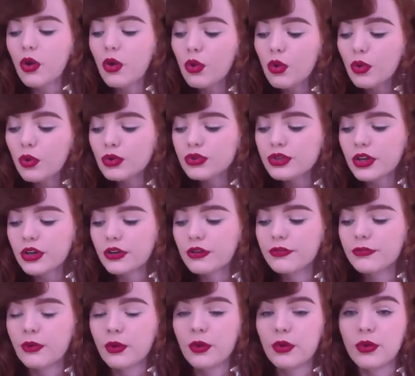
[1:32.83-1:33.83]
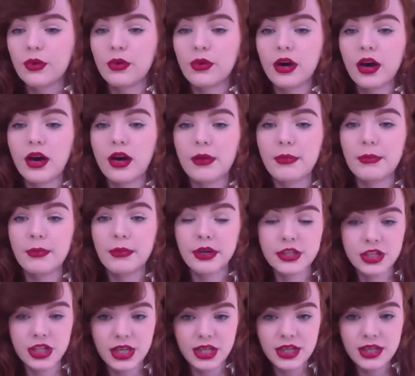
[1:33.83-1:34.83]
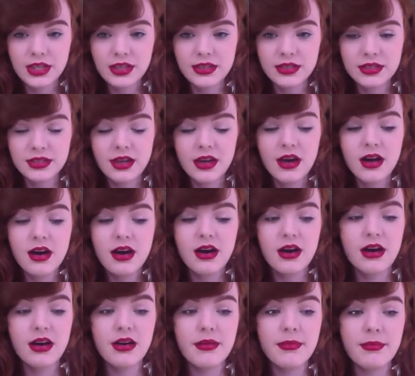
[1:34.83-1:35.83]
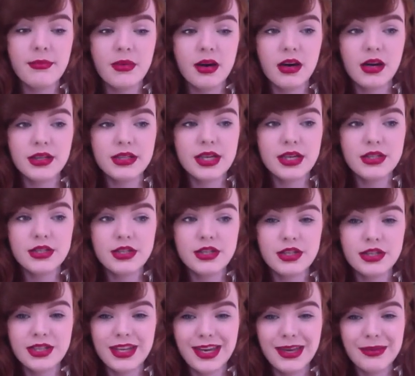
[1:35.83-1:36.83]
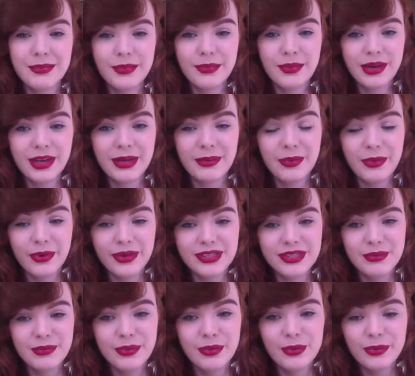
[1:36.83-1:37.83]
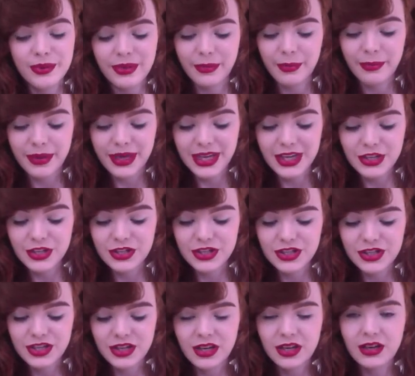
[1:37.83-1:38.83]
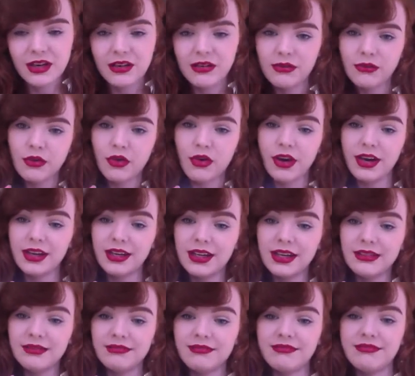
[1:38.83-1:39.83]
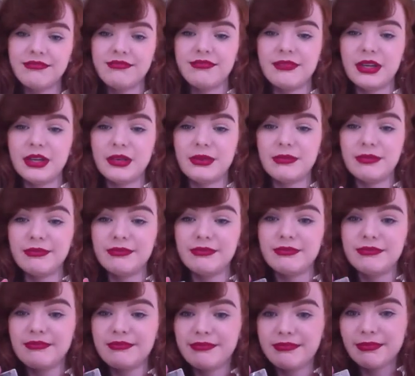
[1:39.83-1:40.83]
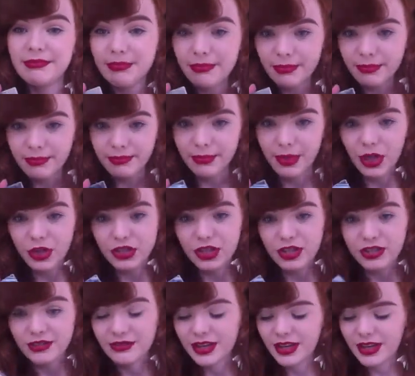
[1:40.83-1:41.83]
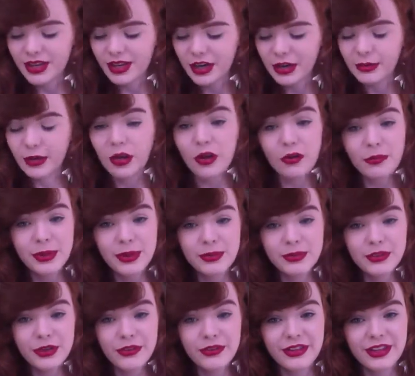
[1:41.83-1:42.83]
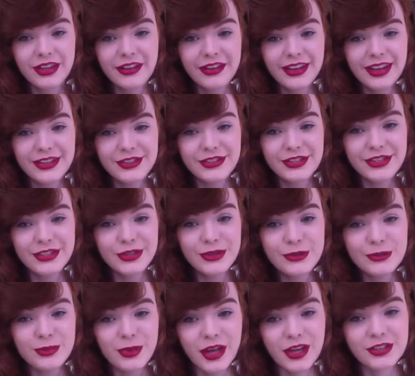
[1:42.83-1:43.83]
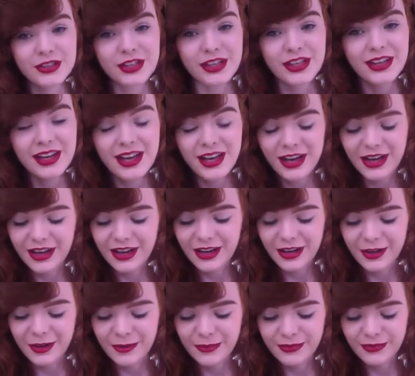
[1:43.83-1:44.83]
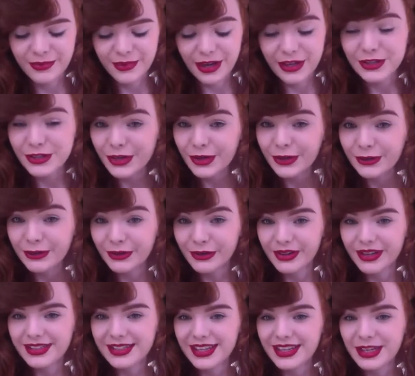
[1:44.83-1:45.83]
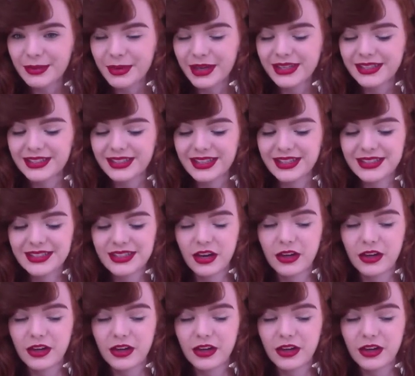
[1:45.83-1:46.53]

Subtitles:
Also for my cheeks, I tend to just keep it quite simple with a peach Kryolan blusher. A lot of people don't think I actually use blusher. I do on a daily basis.